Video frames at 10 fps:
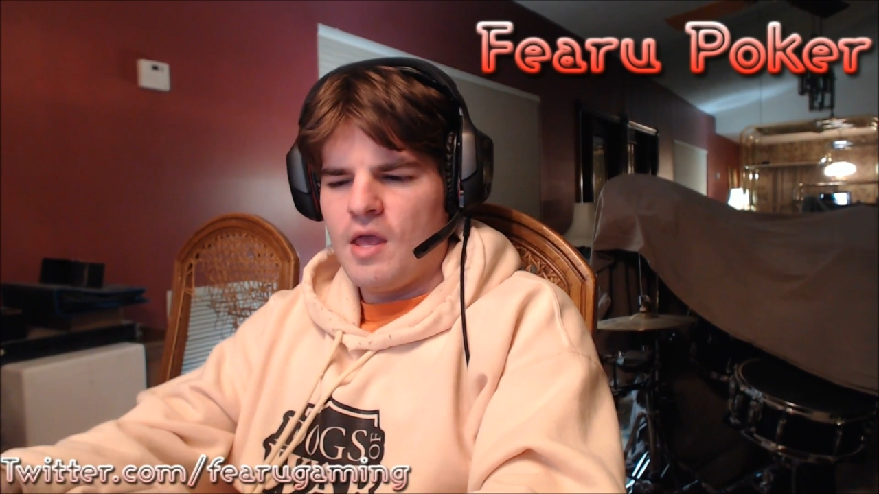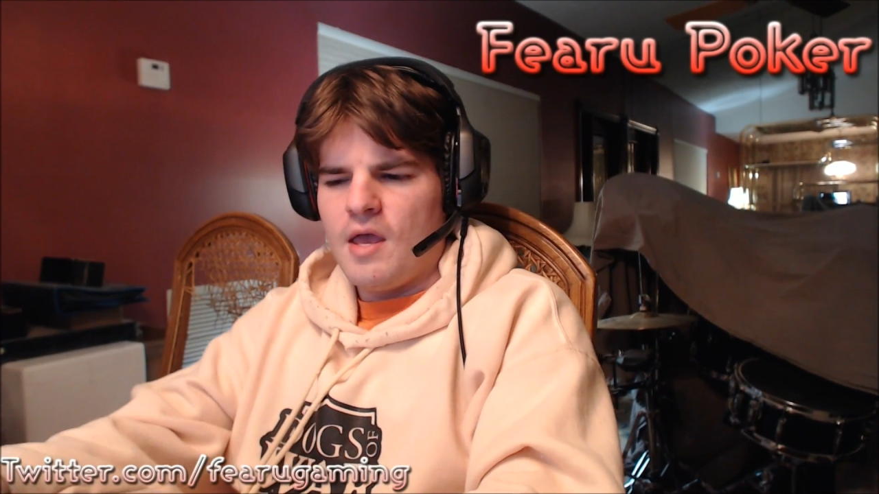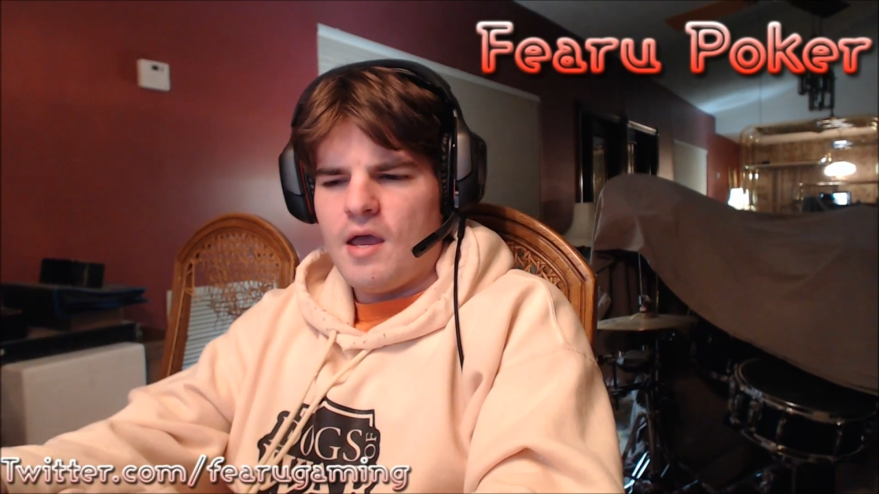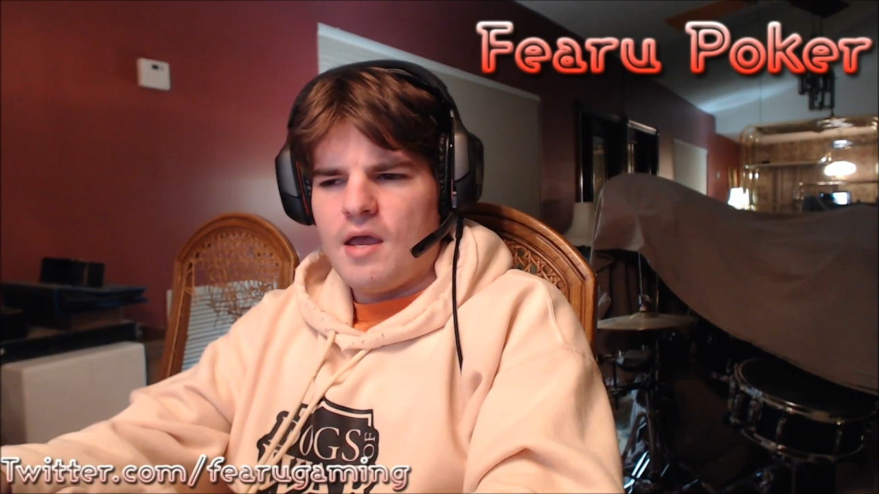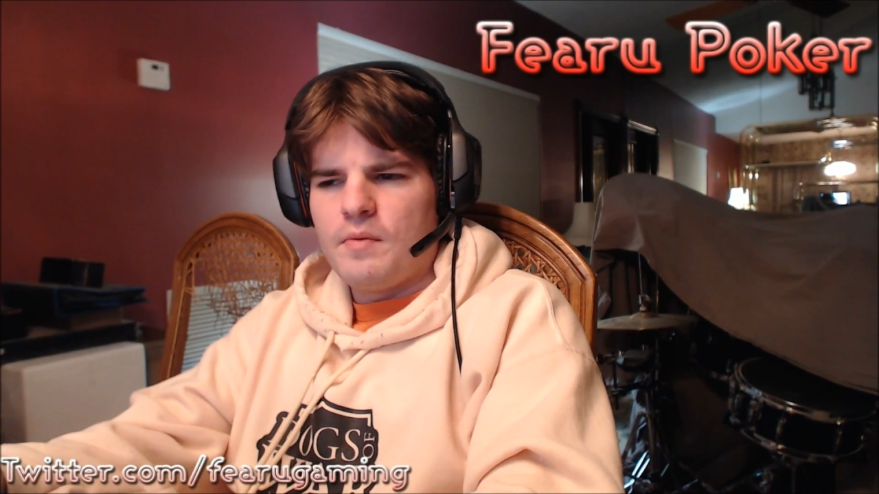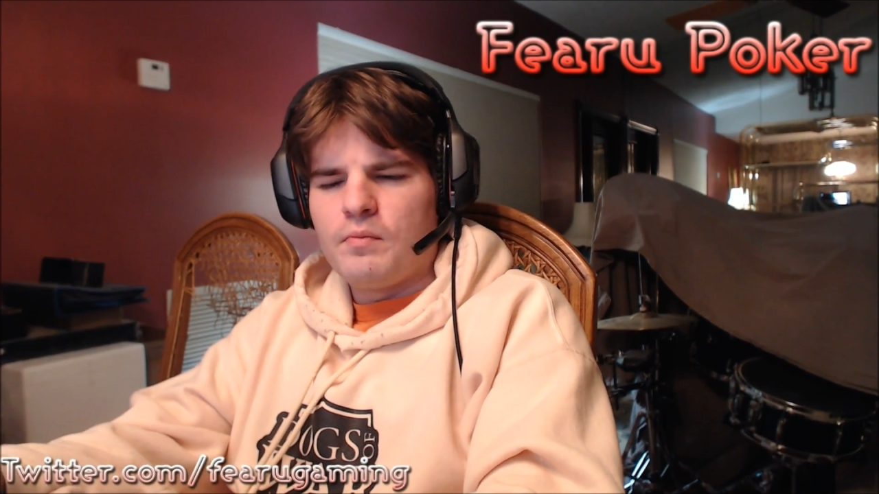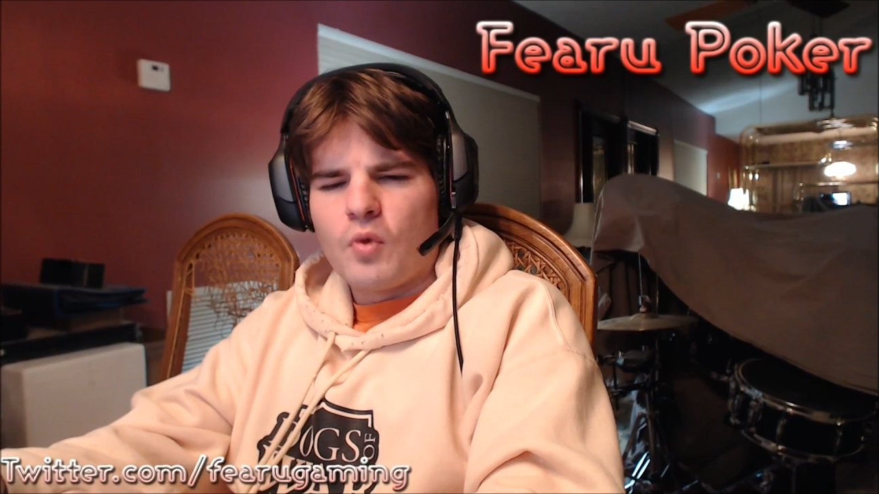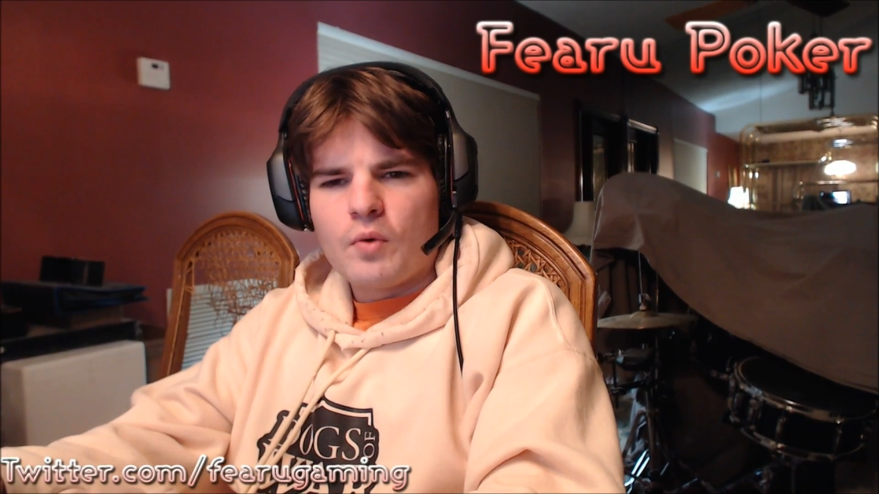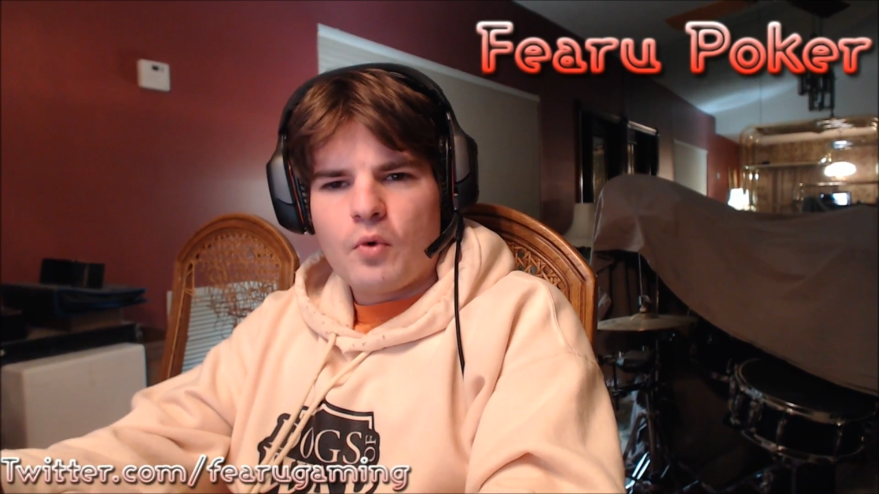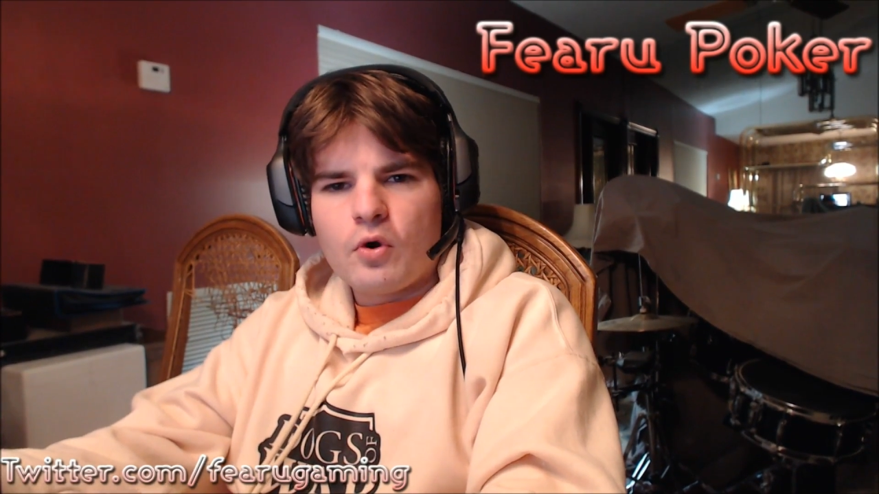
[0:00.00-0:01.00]
and more
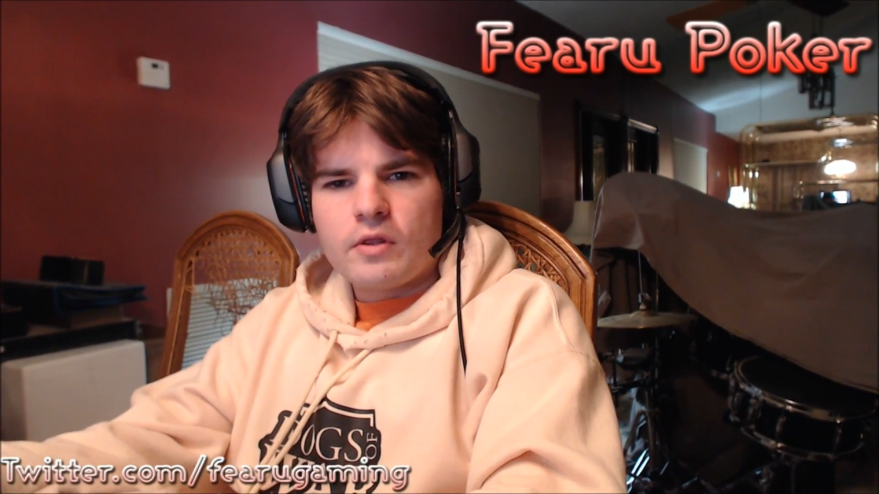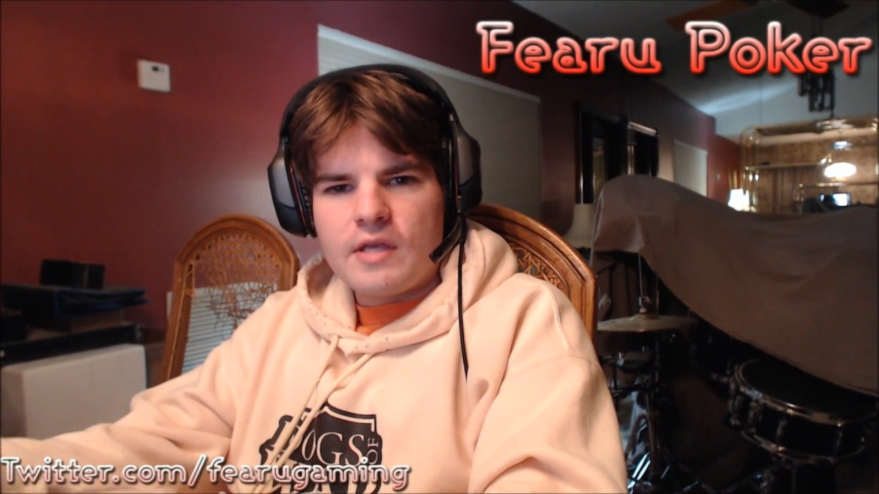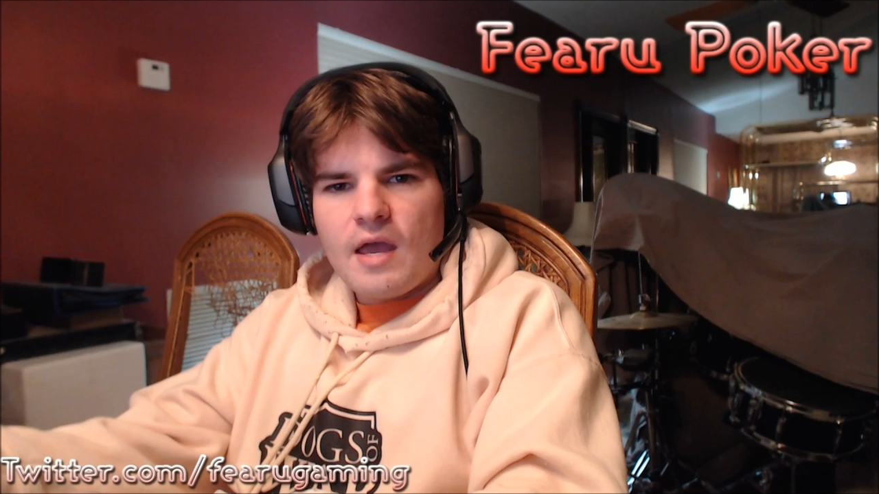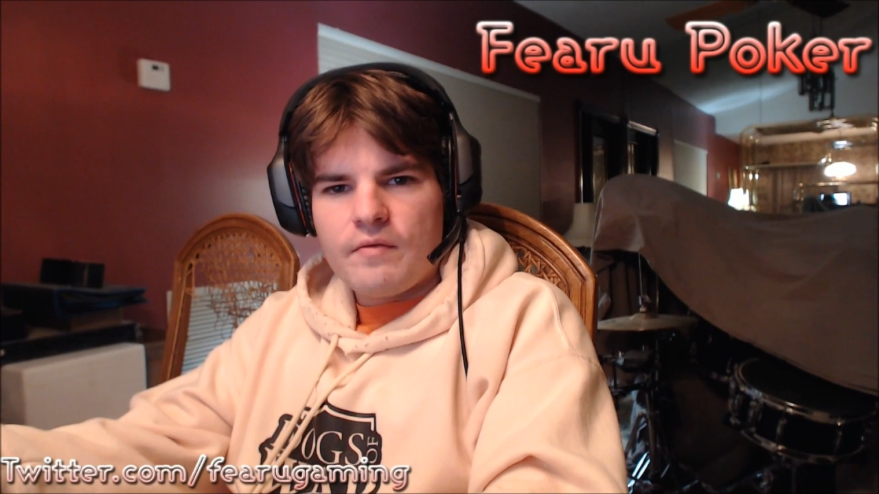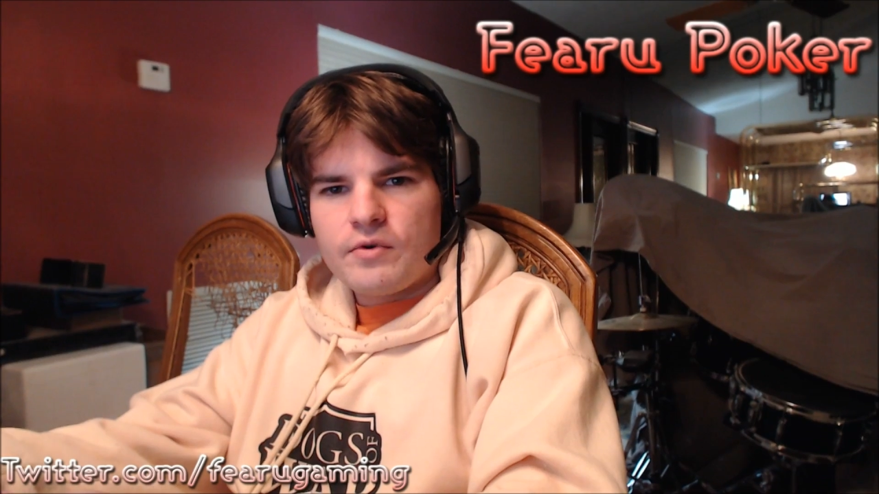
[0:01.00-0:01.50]
importantly, every